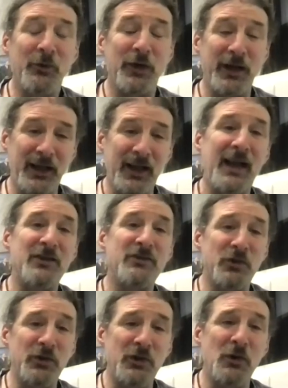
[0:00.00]
right
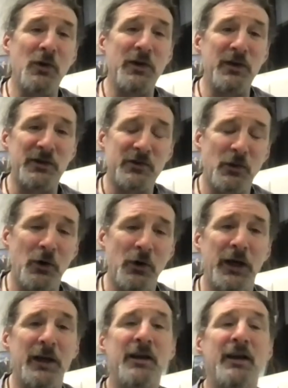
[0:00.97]
actually doing the
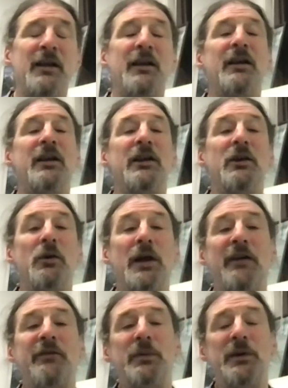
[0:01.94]
scoring you would
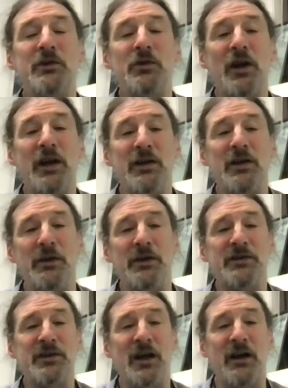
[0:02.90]
have to be trained on the
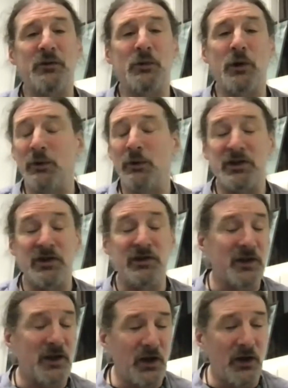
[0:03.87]
software which is
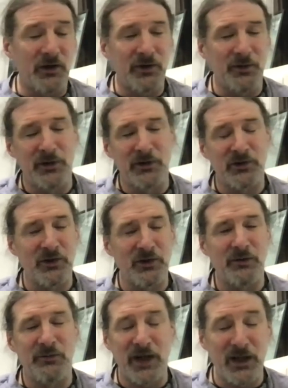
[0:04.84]
all commercially
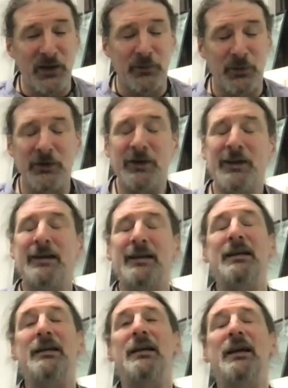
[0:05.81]
available
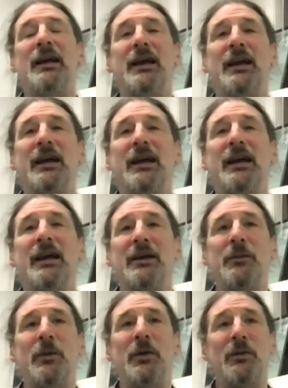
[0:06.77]

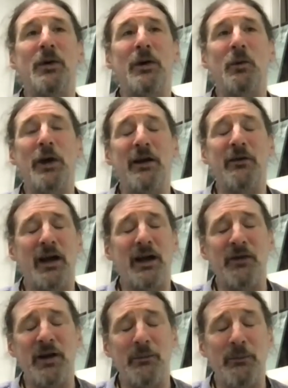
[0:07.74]
and we
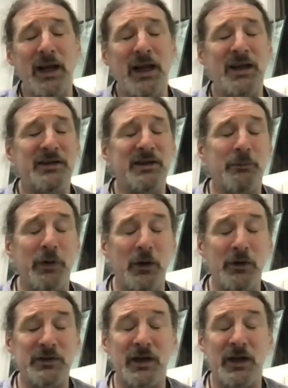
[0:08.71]
have i have an amazing
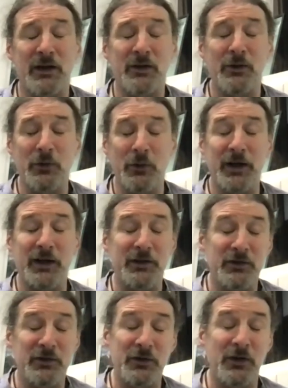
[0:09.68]
postdoc who i
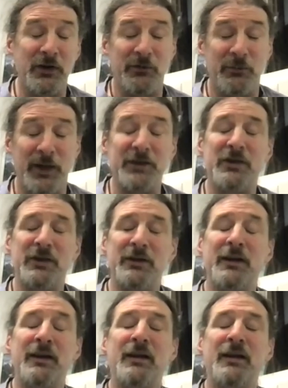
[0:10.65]
should have mentioned